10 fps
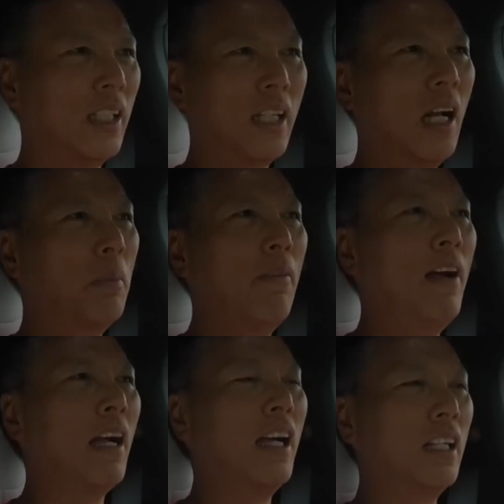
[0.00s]
I'm
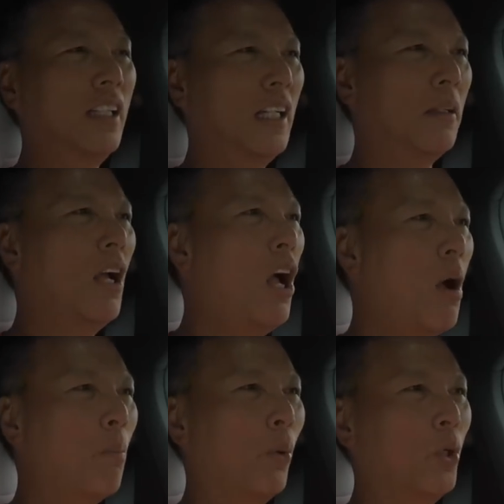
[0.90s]
gonna, I'm gonna let it
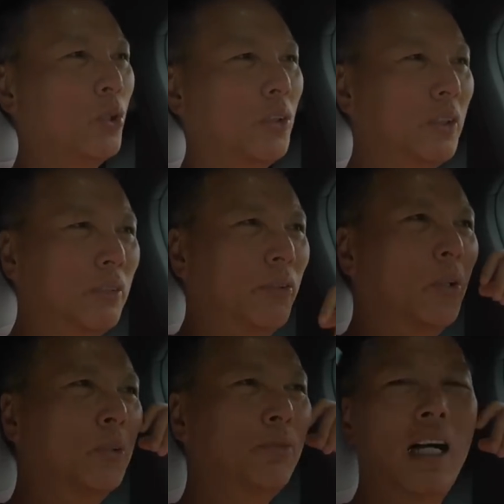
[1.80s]
merge onto the
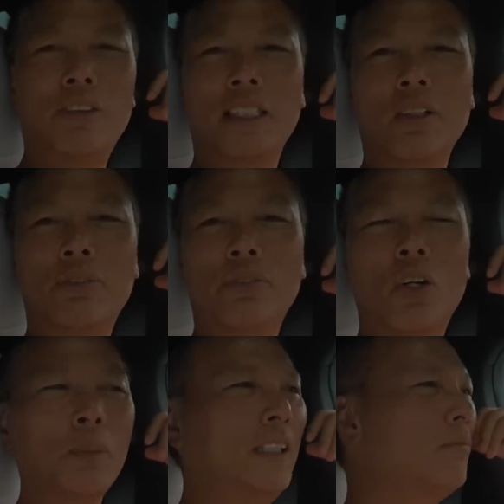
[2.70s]
full 5 South
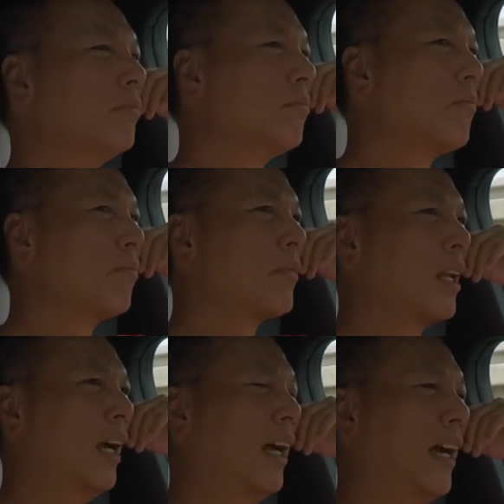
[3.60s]
for me.
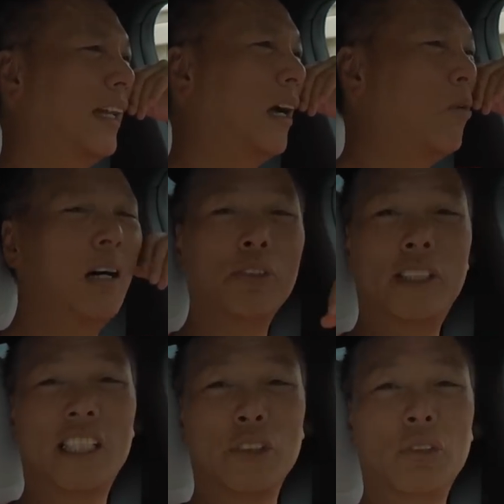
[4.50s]
And I won't have to
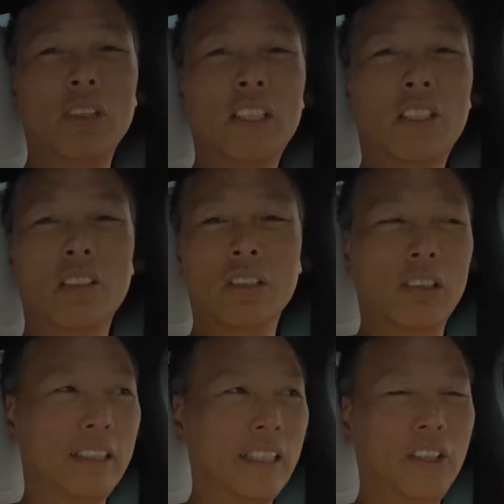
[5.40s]
take control of this car
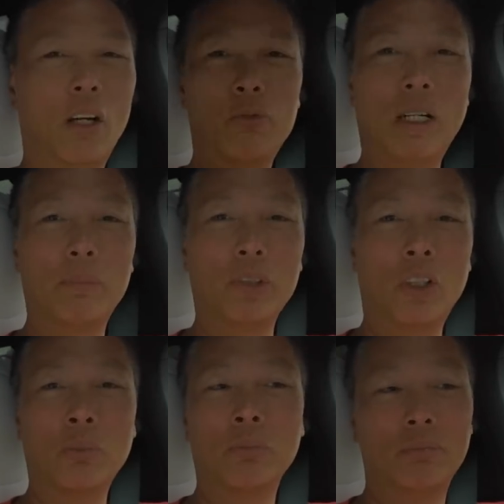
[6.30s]
until I take the off-ramp to
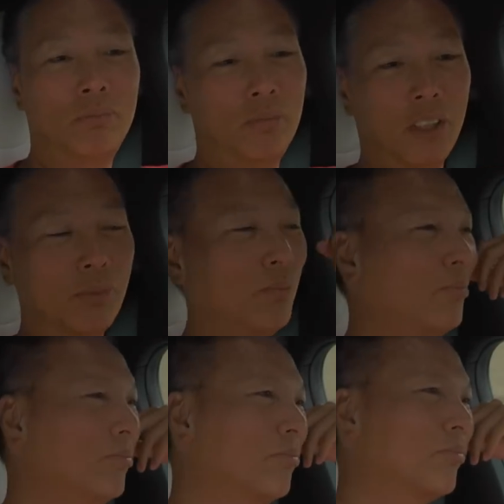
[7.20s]
home. So,
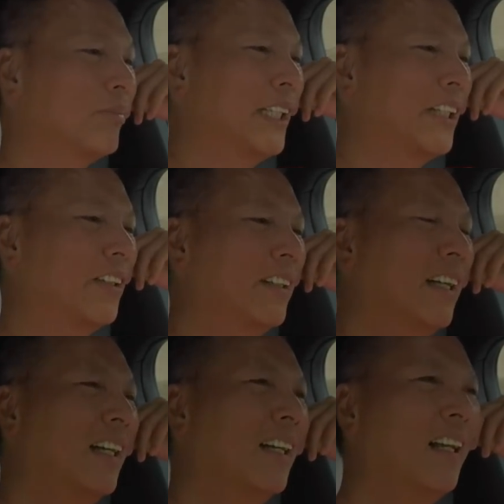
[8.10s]
there you go.
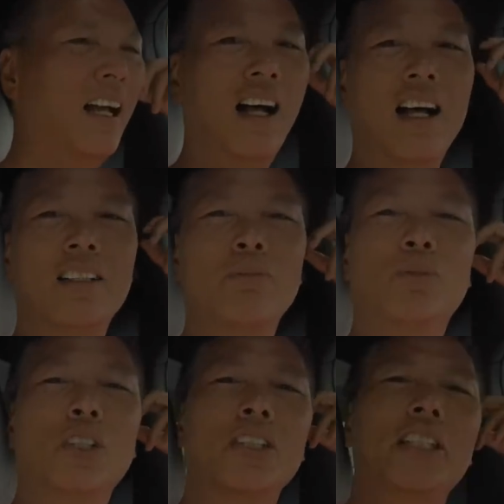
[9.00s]
Uh,
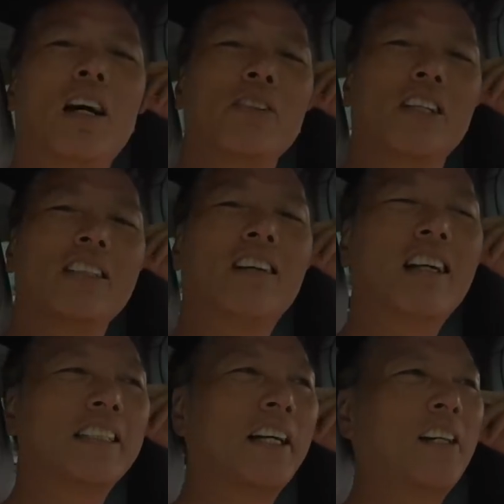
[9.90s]
John Chow from
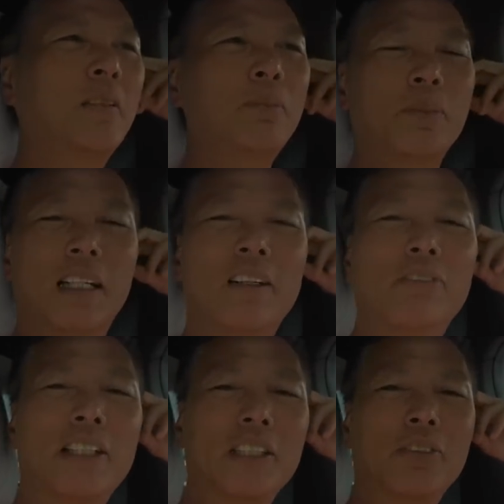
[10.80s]
johnchow.com. Uh,
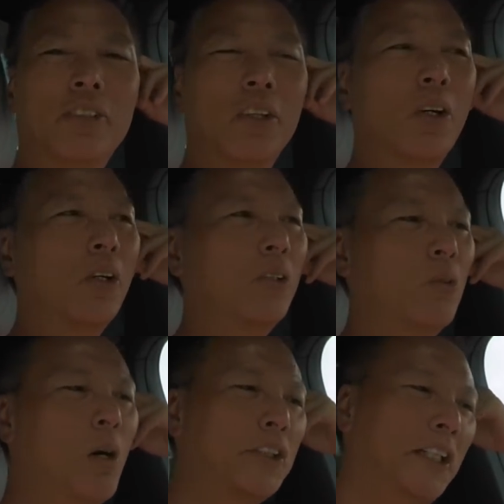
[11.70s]
thank you for
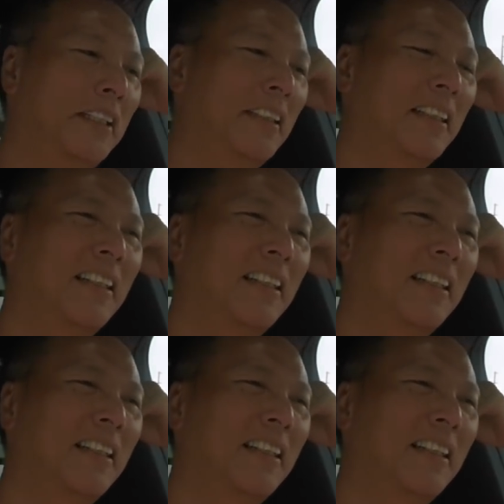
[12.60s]
watching.